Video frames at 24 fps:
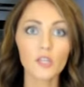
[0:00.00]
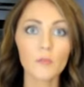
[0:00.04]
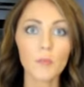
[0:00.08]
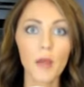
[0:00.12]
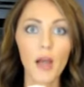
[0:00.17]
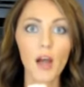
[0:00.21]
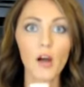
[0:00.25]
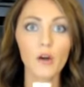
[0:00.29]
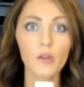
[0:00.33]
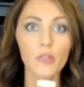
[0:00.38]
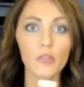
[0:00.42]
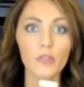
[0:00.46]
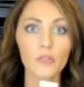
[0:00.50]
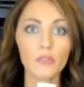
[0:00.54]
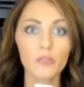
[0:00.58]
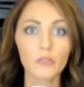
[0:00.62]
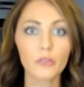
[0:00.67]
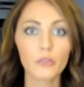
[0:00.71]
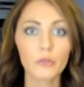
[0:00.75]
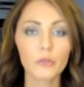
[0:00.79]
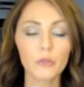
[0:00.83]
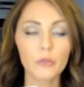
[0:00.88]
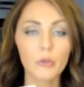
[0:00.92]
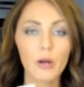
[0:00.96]
about
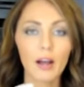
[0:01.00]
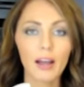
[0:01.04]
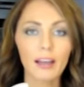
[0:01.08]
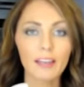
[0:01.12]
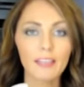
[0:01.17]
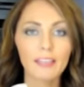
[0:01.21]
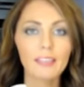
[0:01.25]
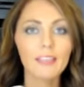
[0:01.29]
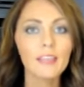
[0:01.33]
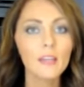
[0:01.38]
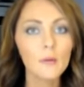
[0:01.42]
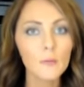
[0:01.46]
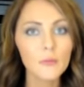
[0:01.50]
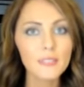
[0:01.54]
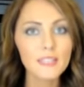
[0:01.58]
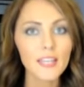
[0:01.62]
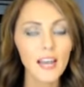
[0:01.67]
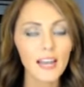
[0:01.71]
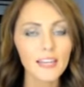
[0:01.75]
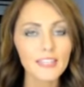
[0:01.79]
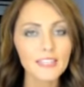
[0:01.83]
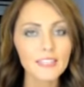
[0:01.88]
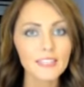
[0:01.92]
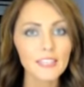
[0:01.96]
through, I think it was
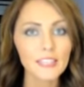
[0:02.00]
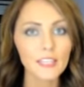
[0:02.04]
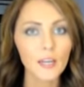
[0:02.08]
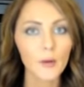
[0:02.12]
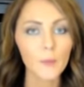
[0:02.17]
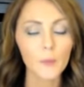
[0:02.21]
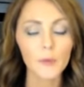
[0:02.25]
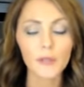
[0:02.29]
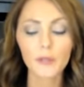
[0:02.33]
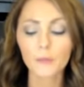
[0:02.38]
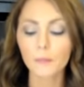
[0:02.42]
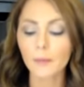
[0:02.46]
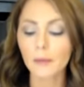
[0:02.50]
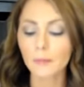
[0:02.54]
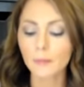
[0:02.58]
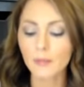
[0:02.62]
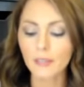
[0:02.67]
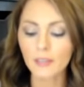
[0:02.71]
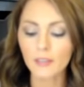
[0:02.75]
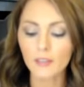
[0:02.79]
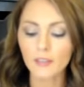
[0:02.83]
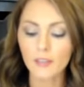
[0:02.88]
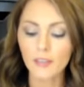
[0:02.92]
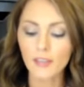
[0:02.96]
the IC Network
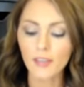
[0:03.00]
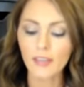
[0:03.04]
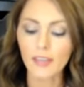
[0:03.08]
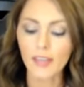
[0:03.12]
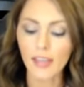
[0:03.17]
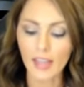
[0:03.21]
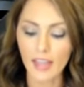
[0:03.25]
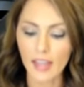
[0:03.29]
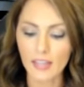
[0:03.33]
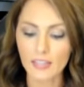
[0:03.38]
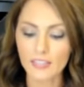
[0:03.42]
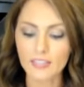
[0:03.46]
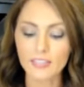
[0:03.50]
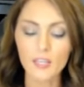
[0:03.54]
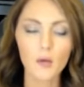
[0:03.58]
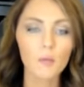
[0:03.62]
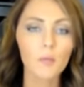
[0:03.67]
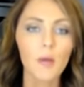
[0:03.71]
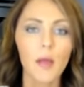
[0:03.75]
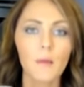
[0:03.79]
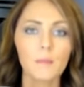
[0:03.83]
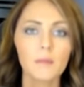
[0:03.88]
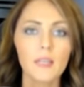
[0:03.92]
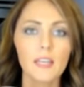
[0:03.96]
maybe, and
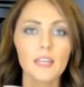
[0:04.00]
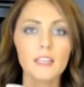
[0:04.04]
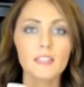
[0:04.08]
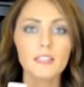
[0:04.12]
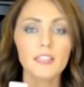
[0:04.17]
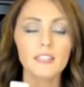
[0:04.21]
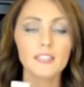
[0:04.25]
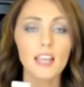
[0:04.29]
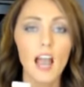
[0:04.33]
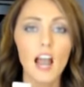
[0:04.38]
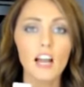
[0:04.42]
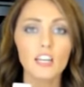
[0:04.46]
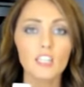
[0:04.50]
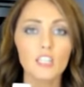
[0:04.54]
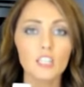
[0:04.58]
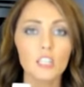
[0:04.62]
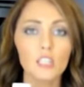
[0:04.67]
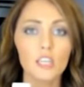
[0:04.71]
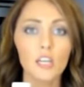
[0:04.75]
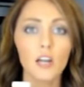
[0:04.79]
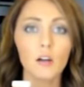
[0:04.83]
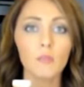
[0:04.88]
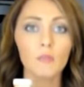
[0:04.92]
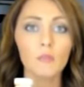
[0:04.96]
Serrapeptase is
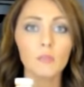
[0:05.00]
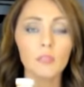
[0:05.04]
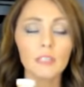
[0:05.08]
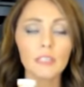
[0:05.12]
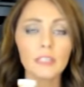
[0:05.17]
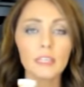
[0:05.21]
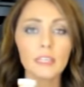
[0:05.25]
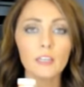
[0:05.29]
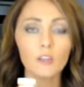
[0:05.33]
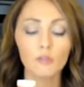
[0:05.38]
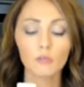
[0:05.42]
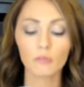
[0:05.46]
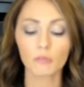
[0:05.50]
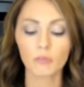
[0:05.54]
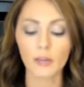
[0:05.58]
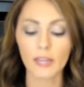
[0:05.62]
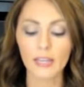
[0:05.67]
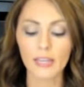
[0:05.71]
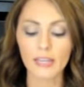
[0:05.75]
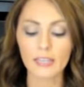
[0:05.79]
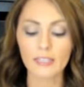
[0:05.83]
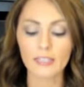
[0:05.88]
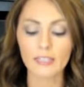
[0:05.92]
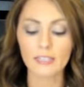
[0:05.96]
actually a really
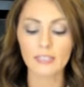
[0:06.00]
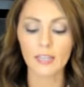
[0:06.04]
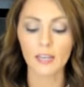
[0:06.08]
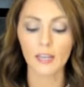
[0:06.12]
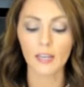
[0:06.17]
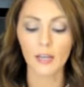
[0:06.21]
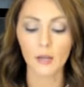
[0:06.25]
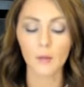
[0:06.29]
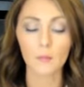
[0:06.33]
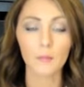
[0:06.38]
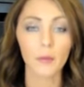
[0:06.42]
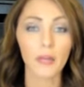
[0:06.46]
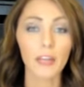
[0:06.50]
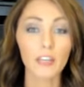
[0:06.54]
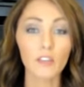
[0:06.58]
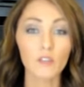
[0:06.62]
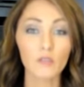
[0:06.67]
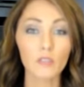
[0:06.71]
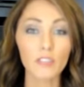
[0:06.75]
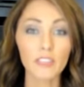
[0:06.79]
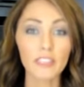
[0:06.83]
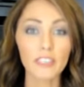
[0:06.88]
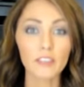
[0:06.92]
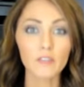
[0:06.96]
great pain
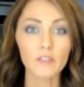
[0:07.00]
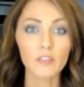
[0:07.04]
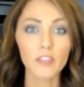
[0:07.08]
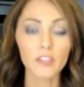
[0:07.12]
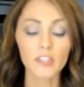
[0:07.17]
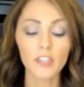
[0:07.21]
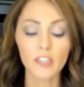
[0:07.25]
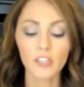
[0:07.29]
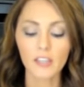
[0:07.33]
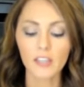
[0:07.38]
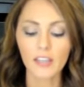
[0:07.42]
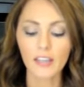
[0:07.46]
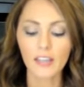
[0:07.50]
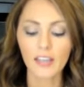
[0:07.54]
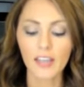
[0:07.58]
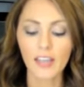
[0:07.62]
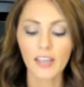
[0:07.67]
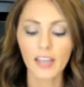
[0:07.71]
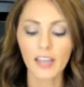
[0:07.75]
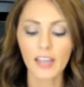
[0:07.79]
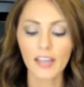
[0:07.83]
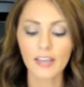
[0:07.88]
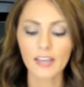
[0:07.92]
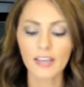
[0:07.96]
reliever,
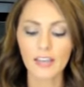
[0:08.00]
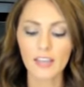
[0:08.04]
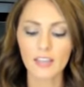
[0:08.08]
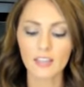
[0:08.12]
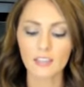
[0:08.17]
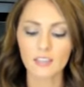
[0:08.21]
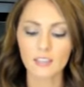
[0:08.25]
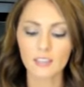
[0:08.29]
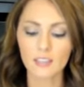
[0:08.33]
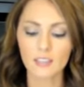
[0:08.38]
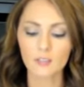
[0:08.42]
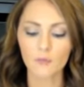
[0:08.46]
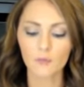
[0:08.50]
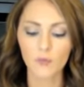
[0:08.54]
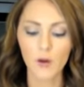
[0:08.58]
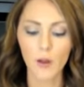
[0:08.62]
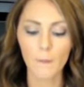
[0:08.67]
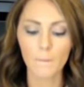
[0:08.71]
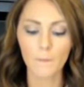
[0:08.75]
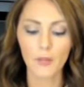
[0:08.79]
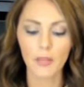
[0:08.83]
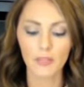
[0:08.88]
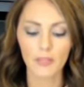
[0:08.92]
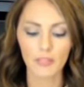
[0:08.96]
and it's
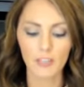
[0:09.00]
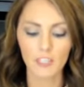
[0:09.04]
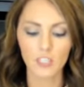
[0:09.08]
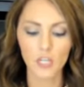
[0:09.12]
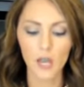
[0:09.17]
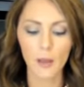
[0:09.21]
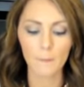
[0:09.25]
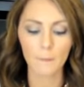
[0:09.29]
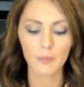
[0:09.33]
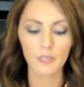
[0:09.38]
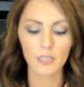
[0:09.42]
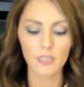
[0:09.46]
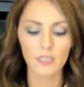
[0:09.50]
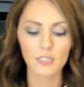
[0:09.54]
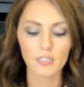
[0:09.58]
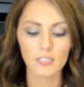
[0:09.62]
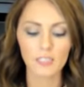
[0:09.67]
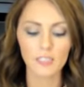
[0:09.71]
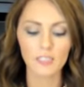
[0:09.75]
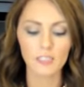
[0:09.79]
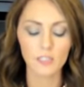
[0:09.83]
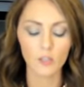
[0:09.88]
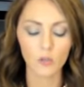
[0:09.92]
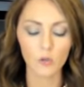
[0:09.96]
from the Japanese
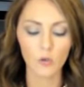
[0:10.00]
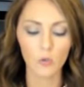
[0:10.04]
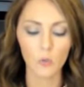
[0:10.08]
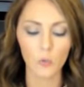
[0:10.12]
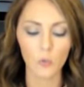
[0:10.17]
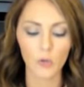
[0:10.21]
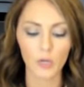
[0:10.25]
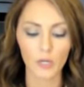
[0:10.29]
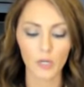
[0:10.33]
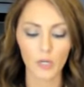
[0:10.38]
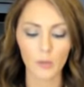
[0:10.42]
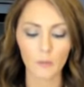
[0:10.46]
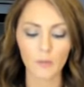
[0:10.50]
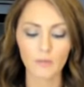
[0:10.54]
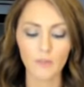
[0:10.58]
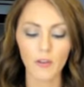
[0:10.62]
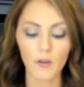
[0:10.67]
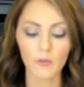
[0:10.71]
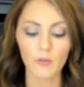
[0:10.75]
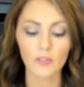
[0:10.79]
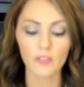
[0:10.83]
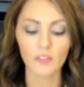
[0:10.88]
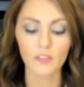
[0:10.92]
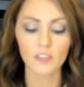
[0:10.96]
silkworm
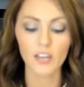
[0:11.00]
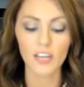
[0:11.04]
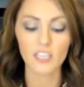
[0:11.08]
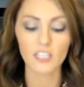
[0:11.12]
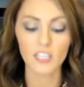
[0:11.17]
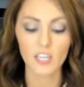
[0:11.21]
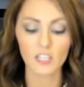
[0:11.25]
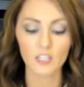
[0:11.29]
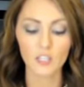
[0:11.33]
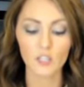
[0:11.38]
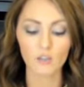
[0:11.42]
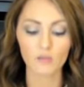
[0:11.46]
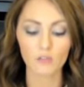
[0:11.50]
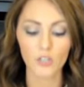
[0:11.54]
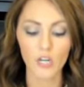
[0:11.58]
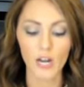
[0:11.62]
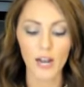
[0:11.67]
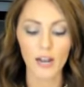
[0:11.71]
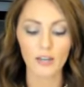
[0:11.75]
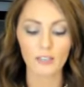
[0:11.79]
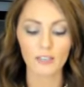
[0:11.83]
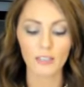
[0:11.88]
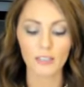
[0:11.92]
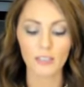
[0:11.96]
found in their digestive
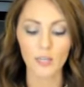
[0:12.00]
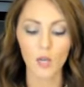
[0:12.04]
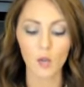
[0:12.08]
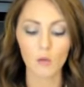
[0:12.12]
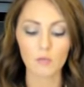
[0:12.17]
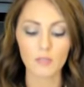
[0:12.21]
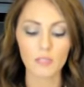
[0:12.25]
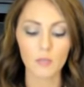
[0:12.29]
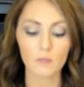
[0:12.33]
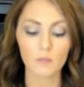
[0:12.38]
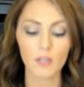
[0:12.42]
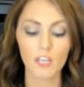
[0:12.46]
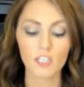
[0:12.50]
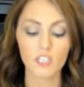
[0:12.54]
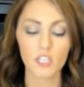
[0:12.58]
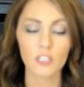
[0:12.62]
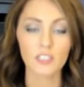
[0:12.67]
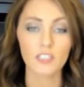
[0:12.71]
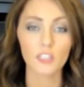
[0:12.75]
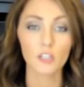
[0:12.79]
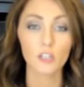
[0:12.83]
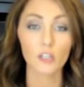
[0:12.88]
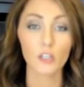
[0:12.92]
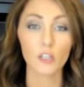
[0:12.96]
tract and helps them digest
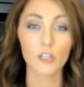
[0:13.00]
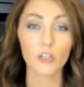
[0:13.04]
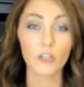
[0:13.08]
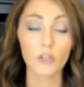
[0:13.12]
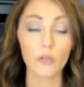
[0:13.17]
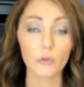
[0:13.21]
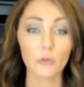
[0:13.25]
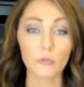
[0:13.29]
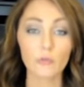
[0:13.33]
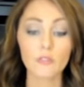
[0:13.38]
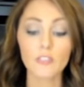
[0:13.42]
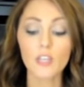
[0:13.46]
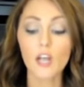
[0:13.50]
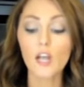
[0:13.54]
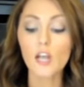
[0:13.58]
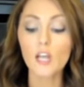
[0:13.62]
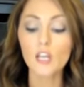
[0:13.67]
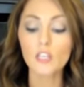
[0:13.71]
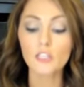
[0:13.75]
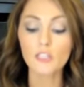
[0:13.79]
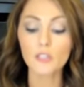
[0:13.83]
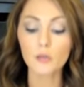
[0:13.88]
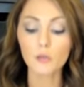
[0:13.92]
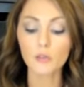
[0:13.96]
their cocoons.
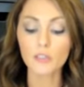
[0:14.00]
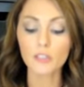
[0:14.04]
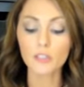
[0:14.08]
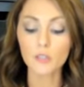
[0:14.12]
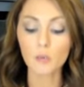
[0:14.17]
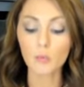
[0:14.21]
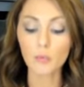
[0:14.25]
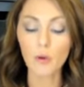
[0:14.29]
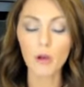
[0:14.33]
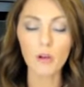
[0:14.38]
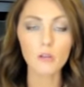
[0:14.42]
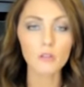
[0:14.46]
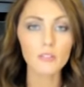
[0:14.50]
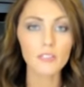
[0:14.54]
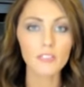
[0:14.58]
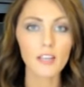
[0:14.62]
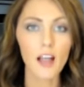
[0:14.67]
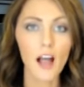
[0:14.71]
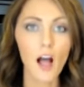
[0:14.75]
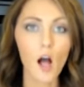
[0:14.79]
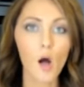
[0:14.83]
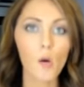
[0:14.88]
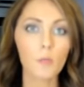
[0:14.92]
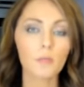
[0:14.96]
So it's supposed to
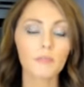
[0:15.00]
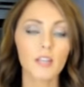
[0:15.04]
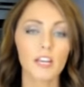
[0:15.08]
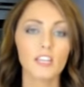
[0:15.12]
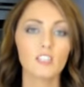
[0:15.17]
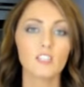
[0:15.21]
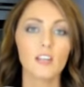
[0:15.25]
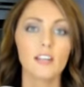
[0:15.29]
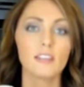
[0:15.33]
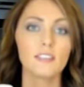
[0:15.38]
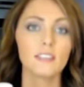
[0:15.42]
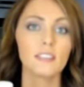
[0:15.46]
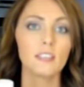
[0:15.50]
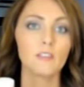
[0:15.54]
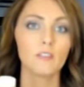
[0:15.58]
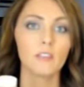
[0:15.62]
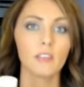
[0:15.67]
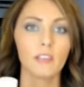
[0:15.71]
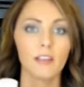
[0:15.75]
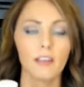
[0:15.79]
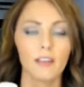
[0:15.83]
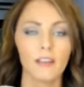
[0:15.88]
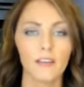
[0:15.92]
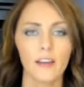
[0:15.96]
help digest even
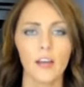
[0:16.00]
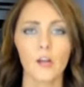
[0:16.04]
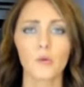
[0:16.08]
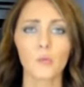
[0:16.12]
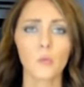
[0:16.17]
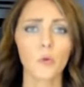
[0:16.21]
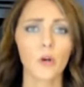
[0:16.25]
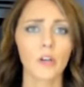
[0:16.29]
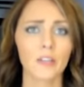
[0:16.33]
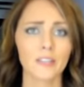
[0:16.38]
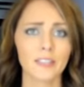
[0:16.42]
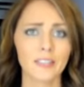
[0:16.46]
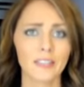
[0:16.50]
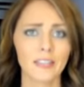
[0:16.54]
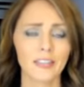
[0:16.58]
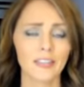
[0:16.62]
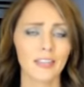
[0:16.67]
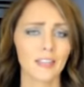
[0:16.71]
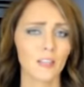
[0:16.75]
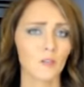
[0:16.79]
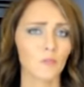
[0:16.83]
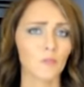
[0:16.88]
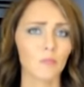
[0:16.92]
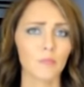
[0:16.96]
like
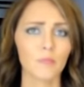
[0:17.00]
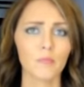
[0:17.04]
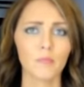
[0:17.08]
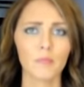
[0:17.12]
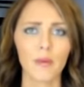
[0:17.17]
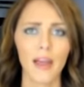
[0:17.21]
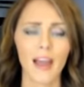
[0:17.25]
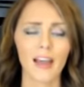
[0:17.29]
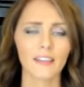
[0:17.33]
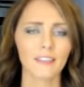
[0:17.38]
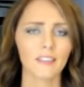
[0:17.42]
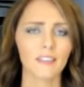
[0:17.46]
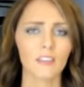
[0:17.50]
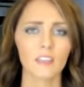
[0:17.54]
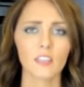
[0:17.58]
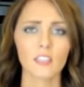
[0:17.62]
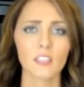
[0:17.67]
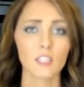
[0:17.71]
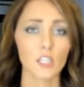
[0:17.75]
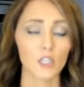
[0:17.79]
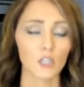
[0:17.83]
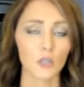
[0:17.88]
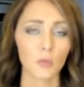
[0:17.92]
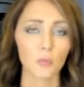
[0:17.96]
unwanted bad
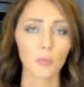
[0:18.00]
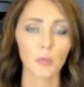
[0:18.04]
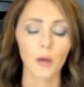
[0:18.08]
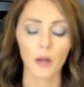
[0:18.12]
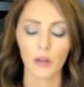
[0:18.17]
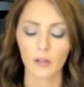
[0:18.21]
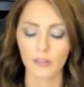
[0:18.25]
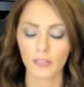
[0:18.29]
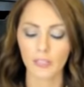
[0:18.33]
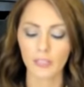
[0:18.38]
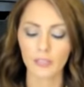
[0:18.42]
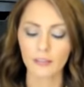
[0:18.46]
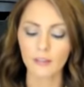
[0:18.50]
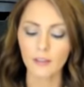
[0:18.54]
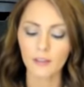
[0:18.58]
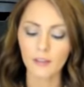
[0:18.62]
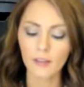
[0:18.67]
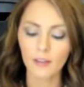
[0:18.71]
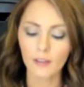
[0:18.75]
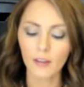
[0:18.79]
things in your body.